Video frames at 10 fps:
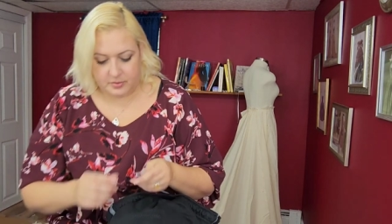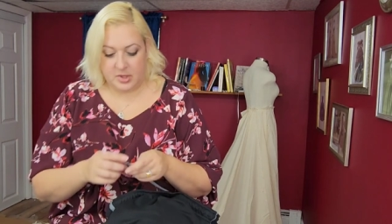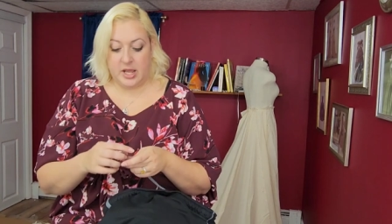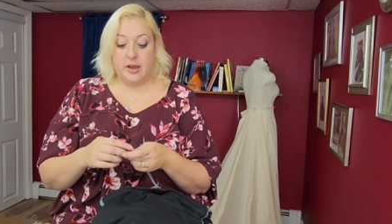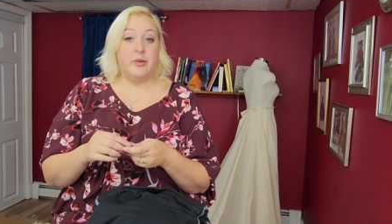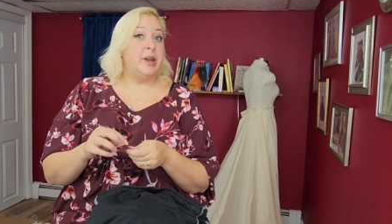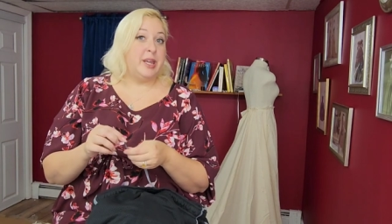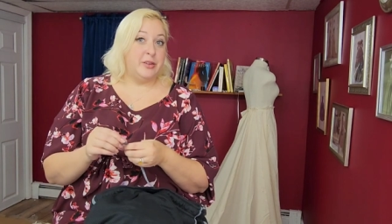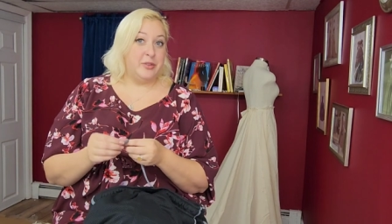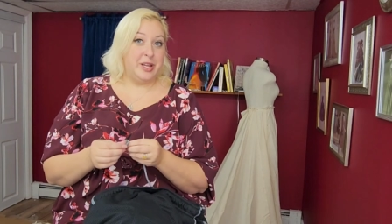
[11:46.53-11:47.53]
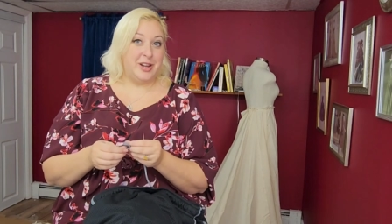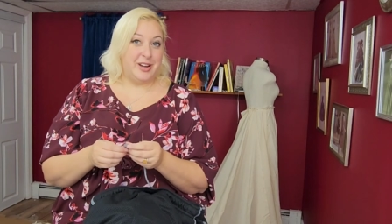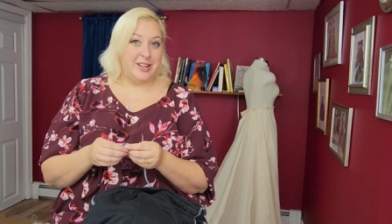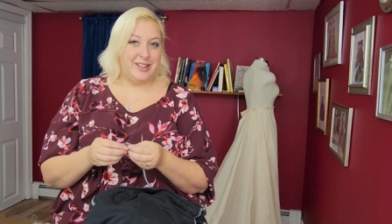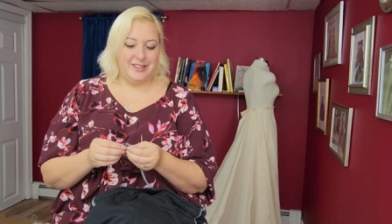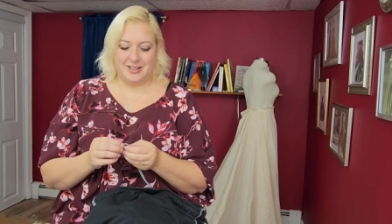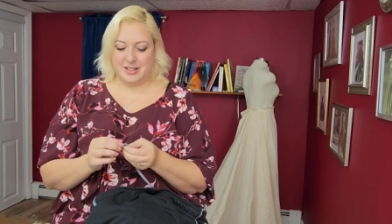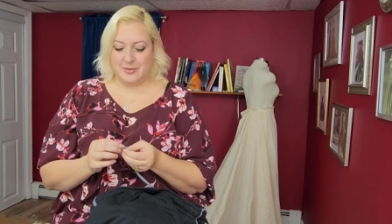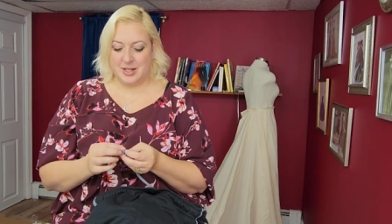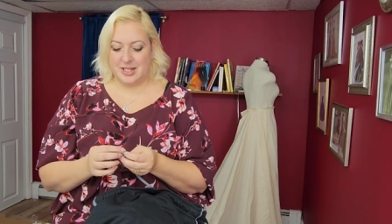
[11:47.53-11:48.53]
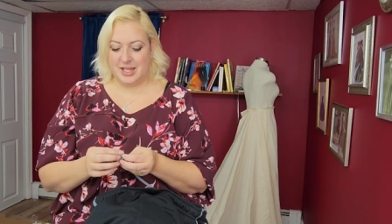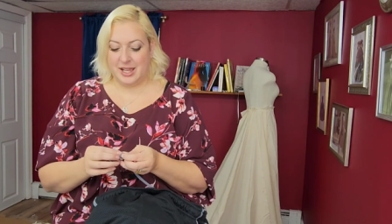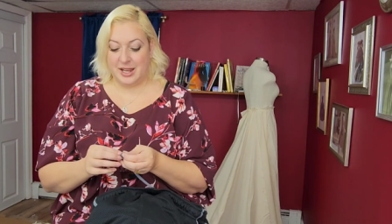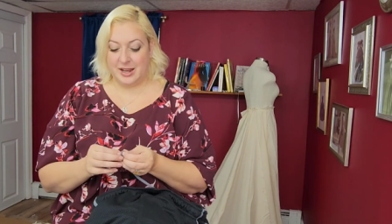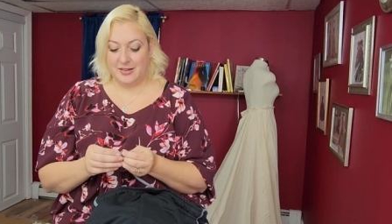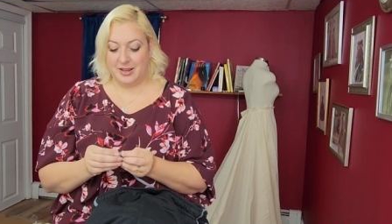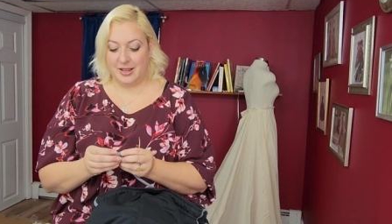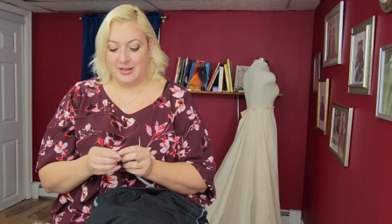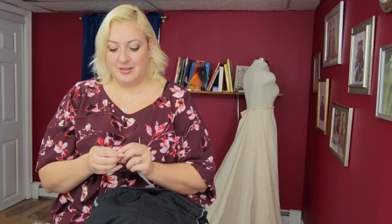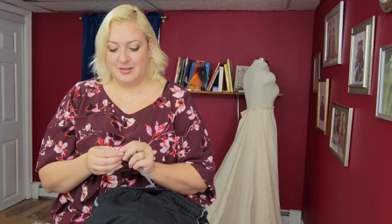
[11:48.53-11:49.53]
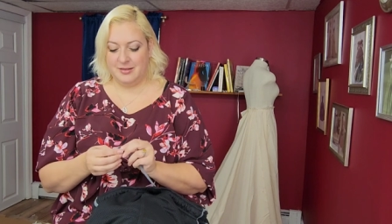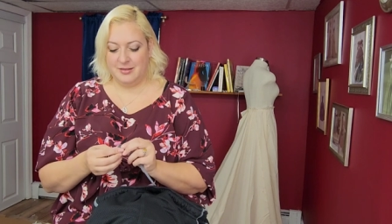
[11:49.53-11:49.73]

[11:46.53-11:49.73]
Now I can re-knot it because I'm not taking it out again.